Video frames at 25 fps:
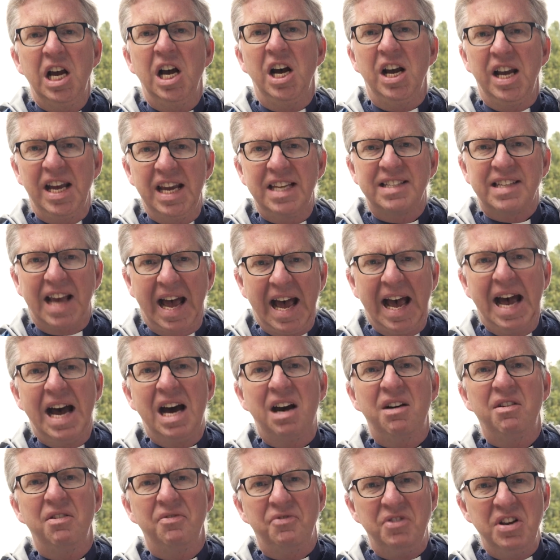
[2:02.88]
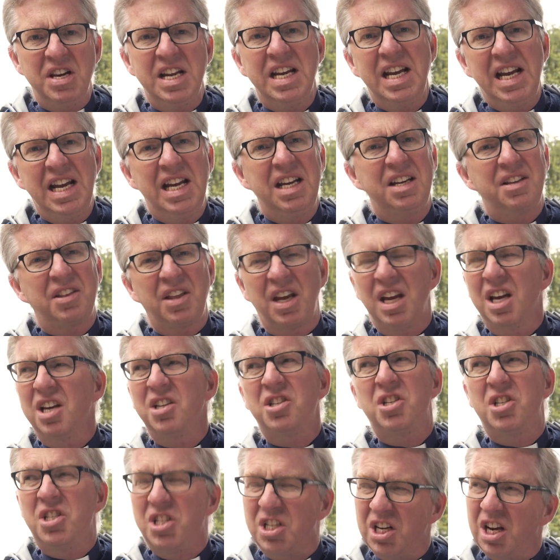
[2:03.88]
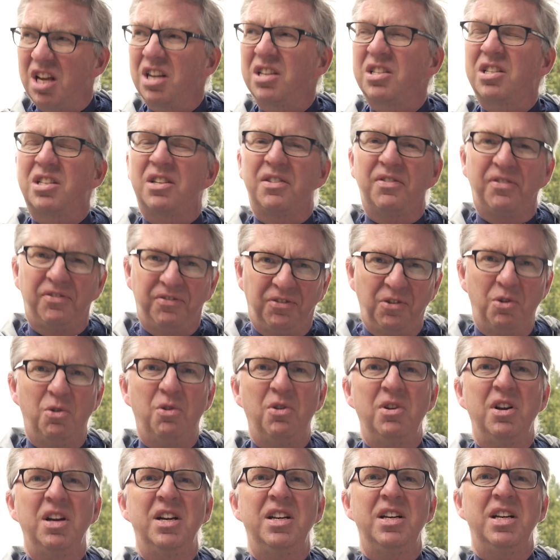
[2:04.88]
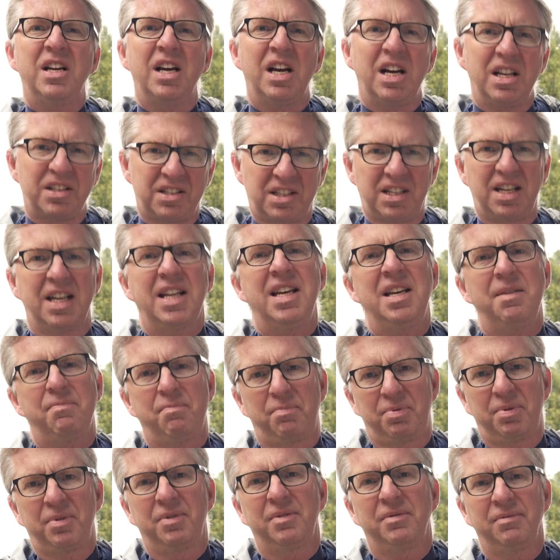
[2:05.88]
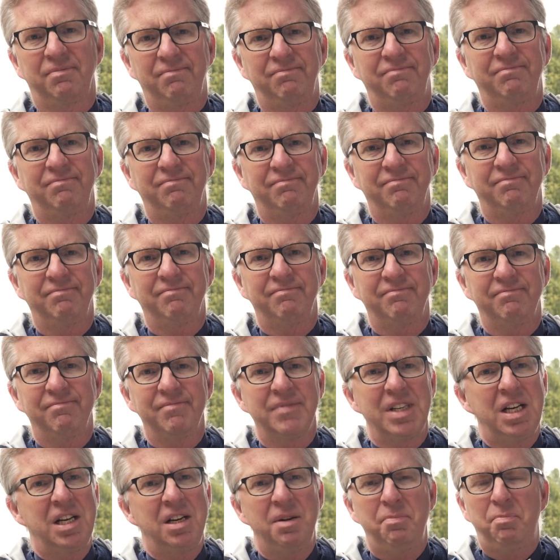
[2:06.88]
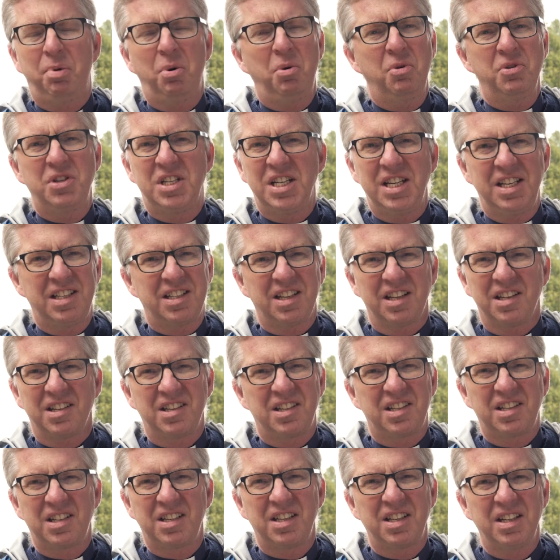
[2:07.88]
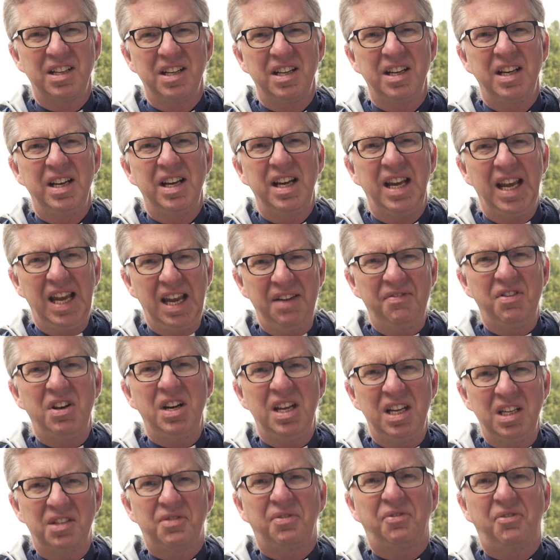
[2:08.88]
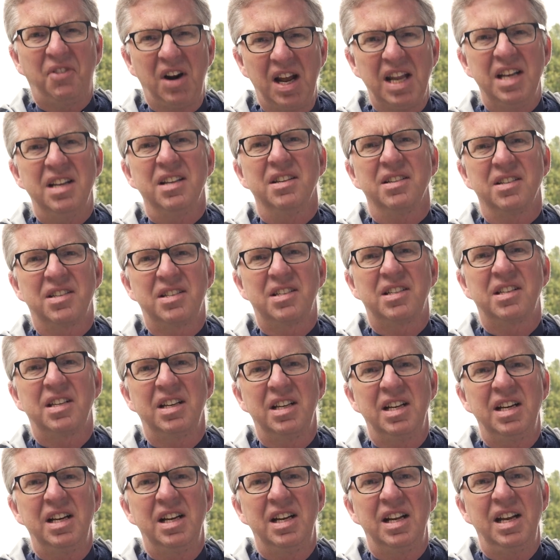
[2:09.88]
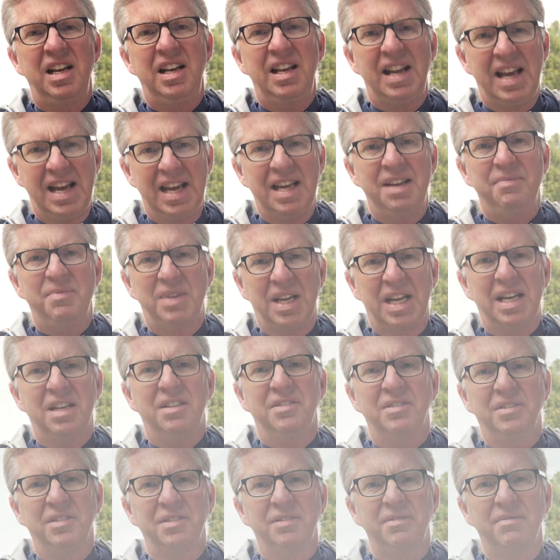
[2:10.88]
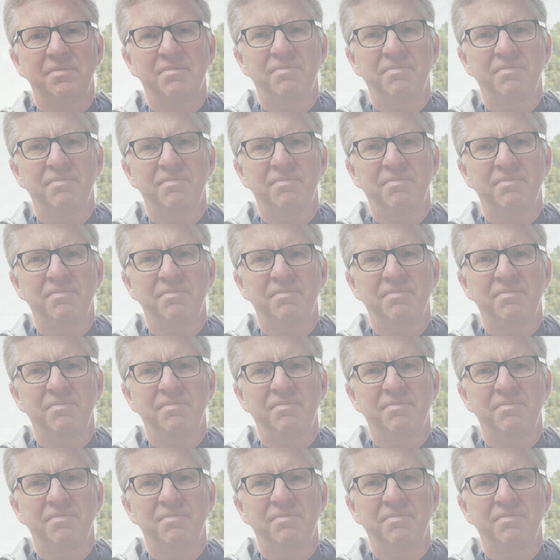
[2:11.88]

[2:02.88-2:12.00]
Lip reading: At his hour of need, they had just fallen asleep. Poor Jesus, even his friends let him down.